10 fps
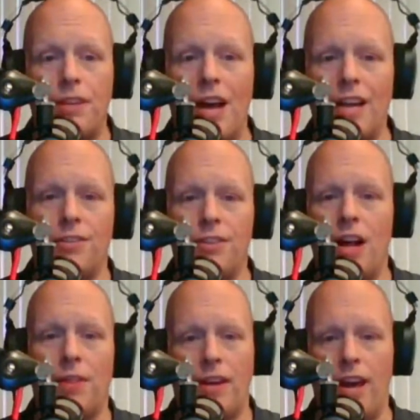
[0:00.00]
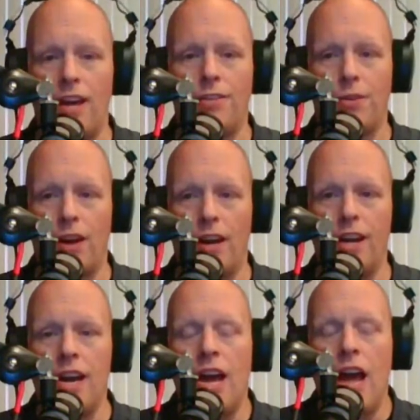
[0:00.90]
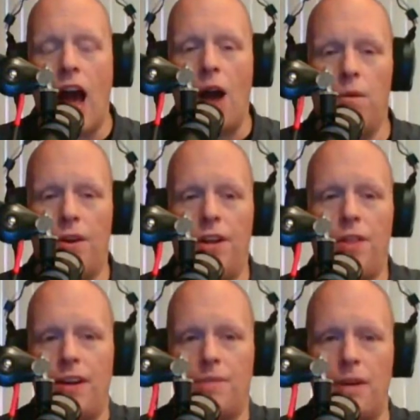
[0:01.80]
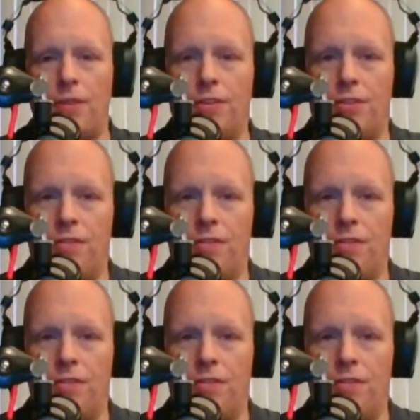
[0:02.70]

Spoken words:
That is not the case. Okay. I want you to think about this,